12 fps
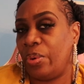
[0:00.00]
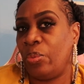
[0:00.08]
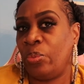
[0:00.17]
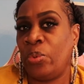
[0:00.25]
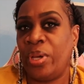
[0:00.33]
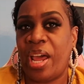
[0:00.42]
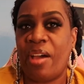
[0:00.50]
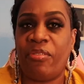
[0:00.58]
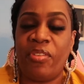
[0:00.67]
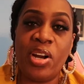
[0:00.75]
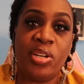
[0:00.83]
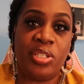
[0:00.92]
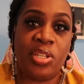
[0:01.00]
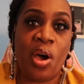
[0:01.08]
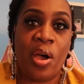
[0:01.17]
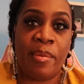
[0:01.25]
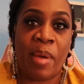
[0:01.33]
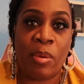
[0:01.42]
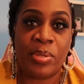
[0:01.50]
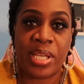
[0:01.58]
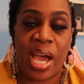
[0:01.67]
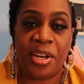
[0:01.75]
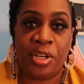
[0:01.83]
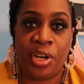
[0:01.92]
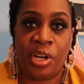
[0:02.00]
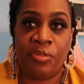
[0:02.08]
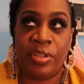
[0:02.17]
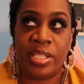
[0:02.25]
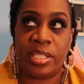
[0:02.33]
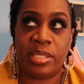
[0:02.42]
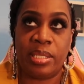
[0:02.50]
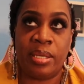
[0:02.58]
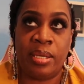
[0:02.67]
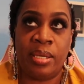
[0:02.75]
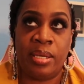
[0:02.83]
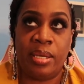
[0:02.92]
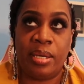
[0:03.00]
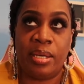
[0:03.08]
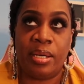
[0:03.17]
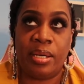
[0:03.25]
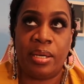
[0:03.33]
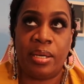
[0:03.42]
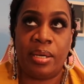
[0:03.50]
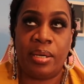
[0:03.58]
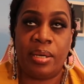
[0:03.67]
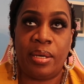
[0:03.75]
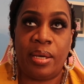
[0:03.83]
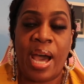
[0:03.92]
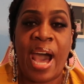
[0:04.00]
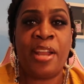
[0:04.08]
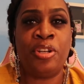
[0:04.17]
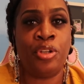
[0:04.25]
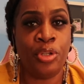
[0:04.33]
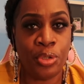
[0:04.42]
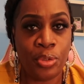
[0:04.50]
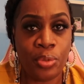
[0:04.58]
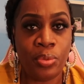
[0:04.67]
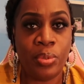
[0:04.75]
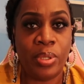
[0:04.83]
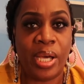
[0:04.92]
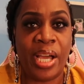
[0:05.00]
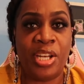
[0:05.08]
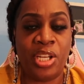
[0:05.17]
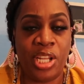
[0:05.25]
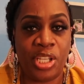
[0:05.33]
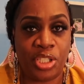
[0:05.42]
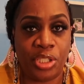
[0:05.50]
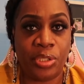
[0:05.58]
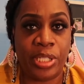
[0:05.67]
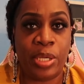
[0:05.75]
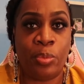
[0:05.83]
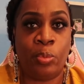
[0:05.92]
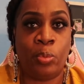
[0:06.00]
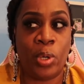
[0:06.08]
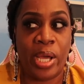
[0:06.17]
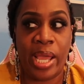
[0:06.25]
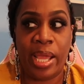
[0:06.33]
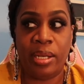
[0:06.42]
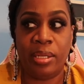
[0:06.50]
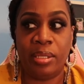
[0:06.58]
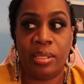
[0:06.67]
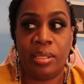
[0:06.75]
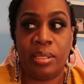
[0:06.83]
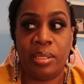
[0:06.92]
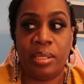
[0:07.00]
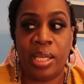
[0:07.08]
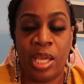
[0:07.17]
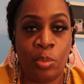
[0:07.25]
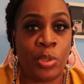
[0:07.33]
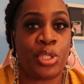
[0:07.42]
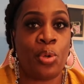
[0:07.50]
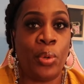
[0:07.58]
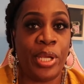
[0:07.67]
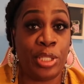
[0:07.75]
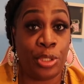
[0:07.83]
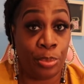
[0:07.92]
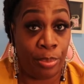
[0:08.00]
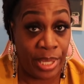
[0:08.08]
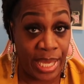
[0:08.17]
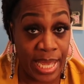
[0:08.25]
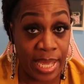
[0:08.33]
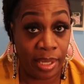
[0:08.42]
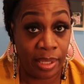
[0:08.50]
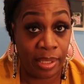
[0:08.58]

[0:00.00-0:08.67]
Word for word: when i first saw him i was kind of nervous i knew initially what it was going to be